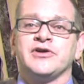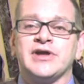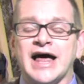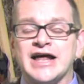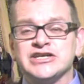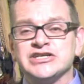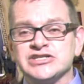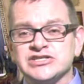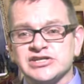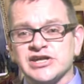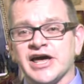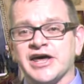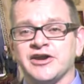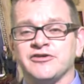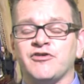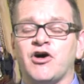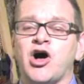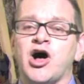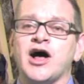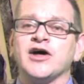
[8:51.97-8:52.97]
The
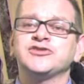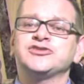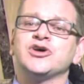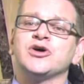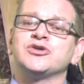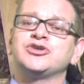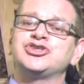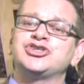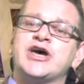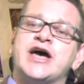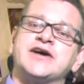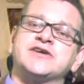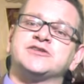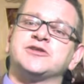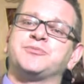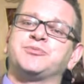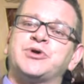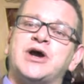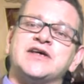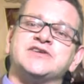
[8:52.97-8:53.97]
legislative also checks
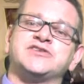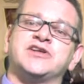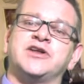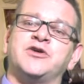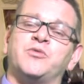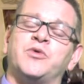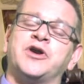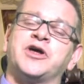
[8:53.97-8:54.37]
the president